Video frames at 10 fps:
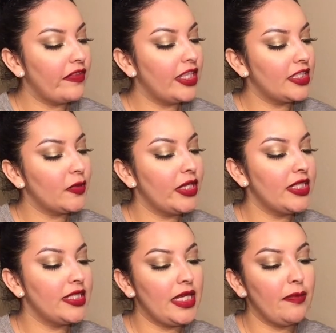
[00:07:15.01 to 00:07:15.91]
This one
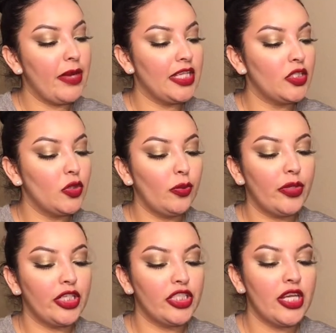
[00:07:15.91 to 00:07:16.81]
is the pencil
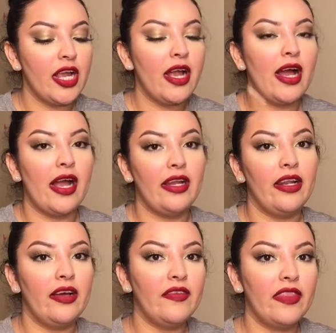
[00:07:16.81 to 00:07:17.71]
brush. I
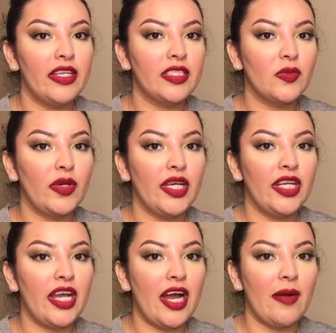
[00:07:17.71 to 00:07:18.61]
love this
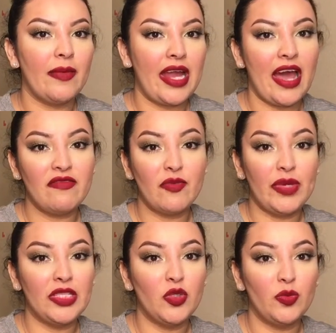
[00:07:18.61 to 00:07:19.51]
one. Um, I have a
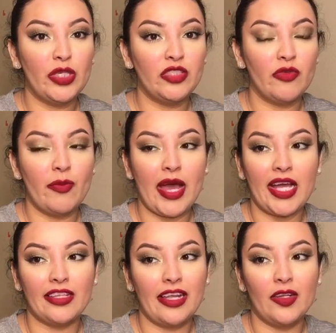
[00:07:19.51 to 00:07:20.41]
pencil brush from
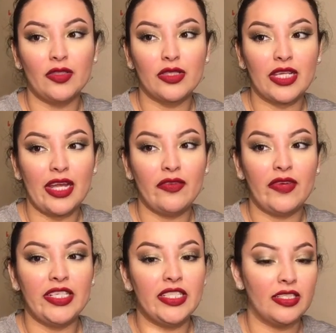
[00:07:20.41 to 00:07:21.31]
MAC that looks kind of
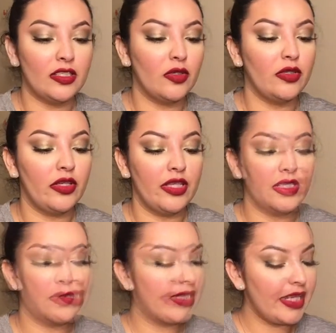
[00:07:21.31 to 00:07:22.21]
identical to
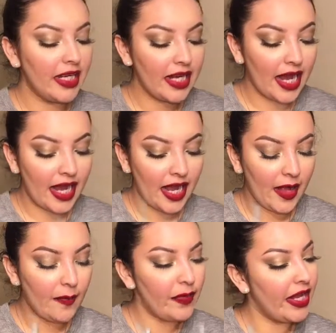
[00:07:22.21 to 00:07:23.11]
this Lastly,
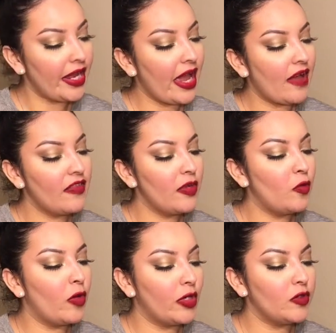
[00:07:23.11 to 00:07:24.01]
um, they have the
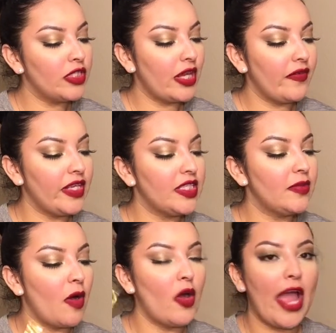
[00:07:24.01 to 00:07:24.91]
107
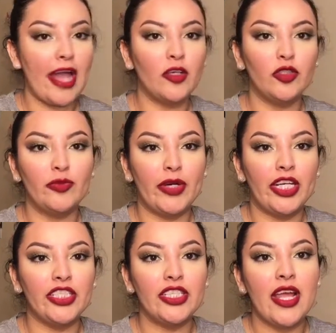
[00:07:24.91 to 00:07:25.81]
small angled
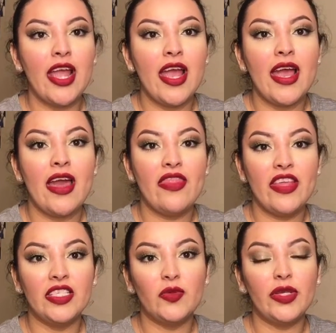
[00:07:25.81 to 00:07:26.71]
brush. And
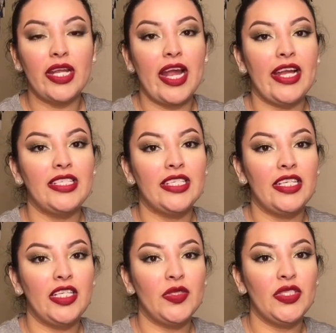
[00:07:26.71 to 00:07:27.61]
this one I did
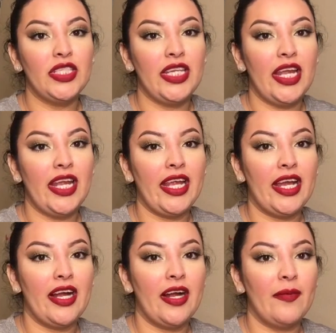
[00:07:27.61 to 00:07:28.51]
use today.
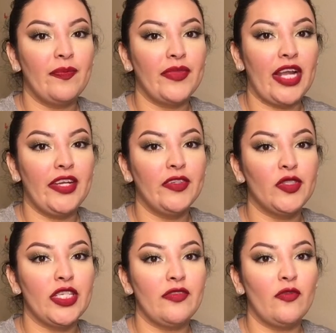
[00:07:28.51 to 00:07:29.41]
Um, I
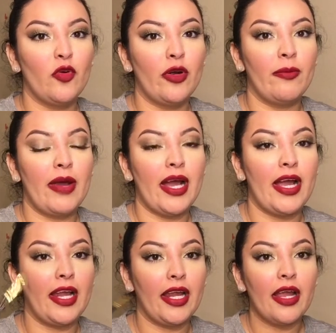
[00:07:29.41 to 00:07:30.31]
used it for
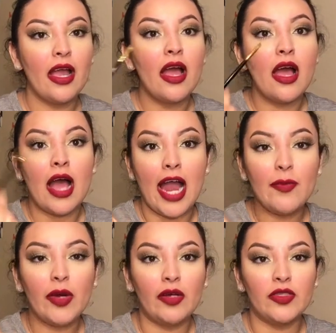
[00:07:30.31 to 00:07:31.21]
my
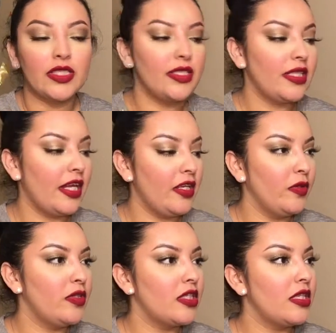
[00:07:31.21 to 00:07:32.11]
eyebrows because I
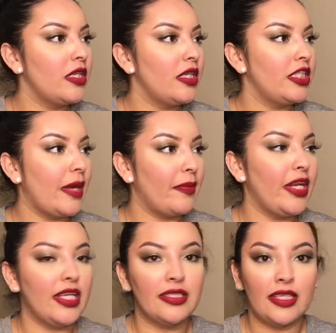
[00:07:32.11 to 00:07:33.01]
used the
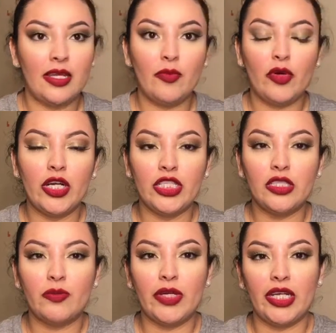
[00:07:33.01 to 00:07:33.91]
Japonesque
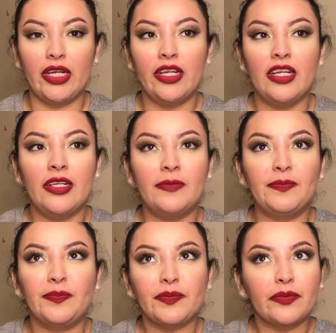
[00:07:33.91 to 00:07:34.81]
brush. But
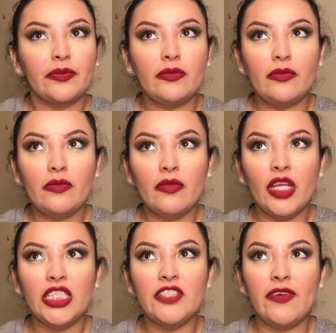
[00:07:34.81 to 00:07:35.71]

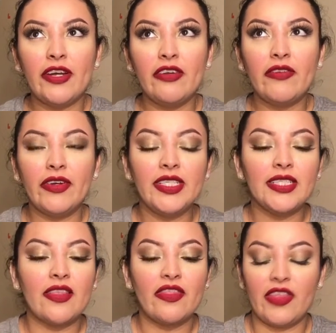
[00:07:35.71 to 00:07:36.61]
it's very, very
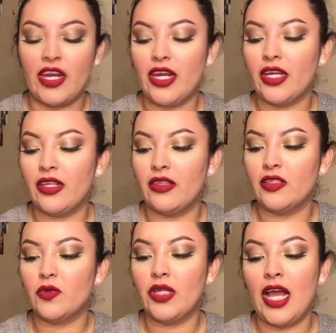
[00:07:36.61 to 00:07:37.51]
synthetic. And
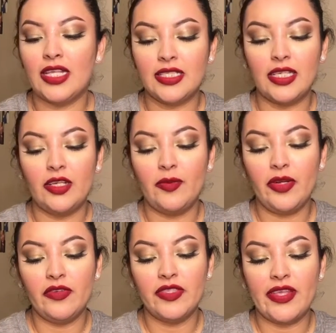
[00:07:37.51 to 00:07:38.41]
this one has a little
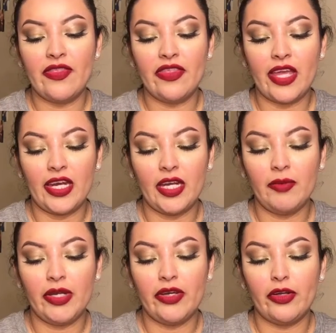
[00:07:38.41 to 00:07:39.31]
bit of synthetic,
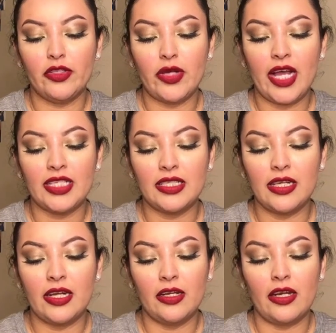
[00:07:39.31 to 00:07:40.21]
but it also has
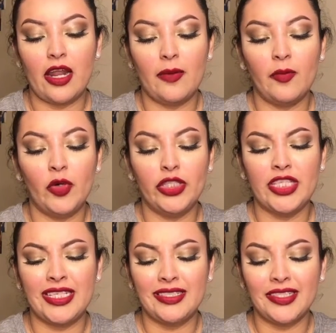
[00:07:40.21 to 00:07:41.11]
a lot more
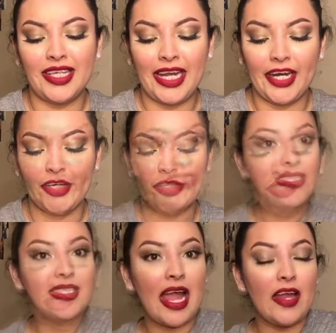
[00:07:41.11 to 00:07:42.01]
dense
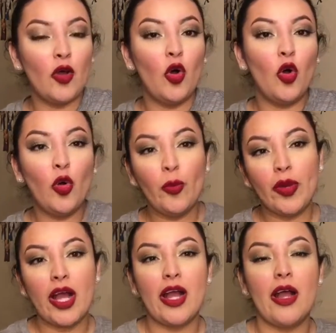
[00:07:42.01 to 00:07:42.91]
hairs. I hope...
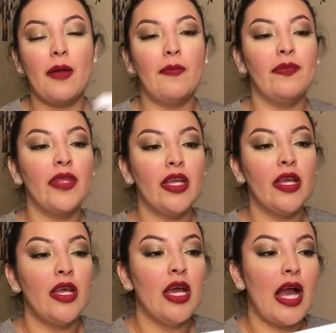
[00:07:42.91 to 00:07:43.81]
Um,
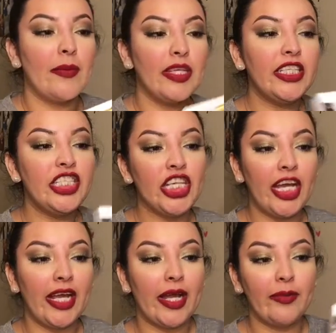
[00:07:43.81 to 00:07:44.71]
I'm gonna
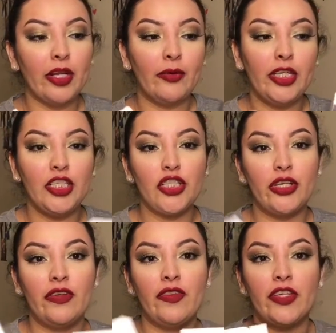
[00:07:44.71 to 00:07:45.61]
check. I'm not really
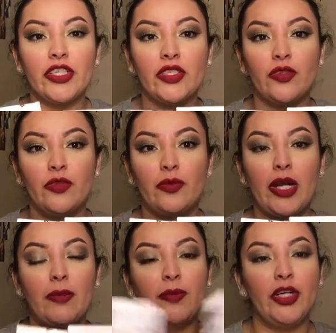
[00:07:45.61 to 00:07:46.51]
sure if they're still, but
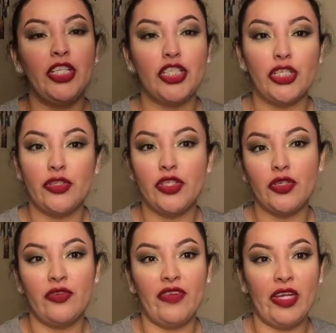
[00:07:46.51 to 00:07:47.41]
I'm pretty sure they're
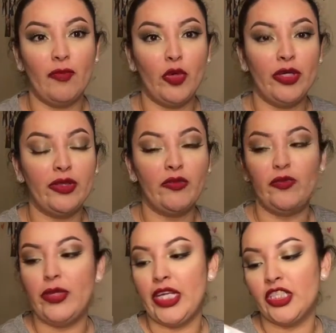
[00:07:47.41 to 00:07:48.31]
still available at the
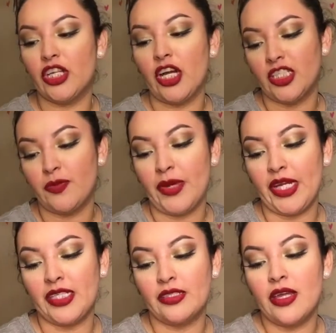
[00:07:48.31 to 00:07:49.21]
BH
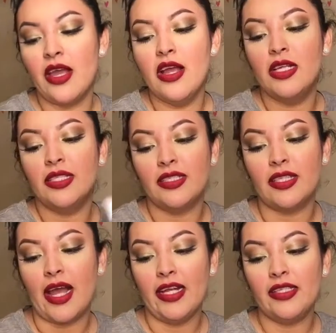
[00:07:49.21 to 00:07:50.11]
Cosmetics
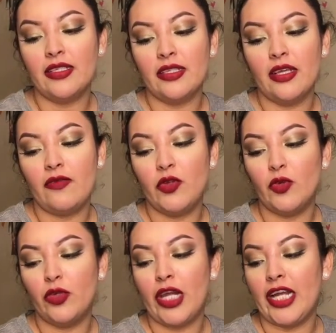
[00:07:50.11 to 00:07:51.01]
site if you
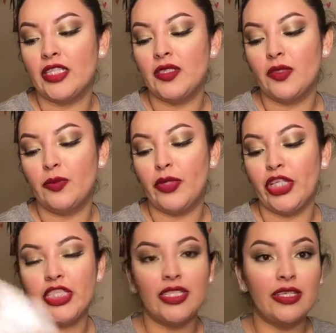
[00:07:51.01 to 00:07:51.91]
would like to
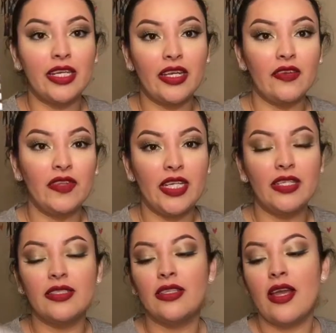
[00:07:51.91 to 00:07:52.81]
purchase any of
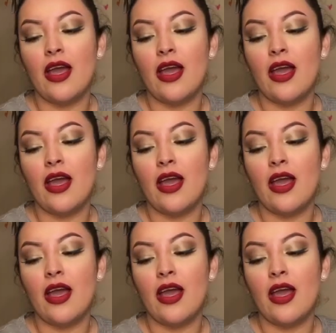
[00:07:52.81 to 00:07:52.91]
these.